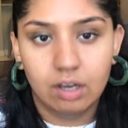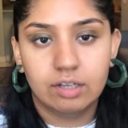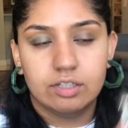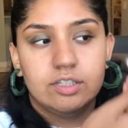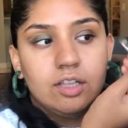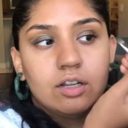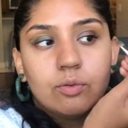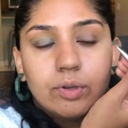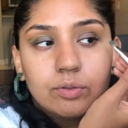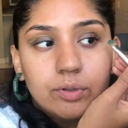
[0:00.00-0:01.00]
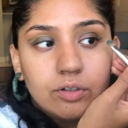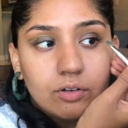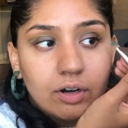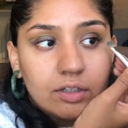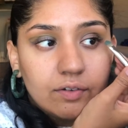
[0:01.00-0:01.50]
concealer once we do the
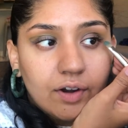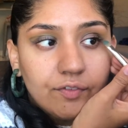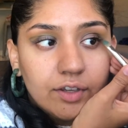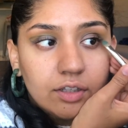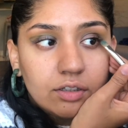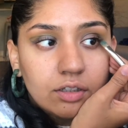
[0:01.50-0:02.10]
rest of our face.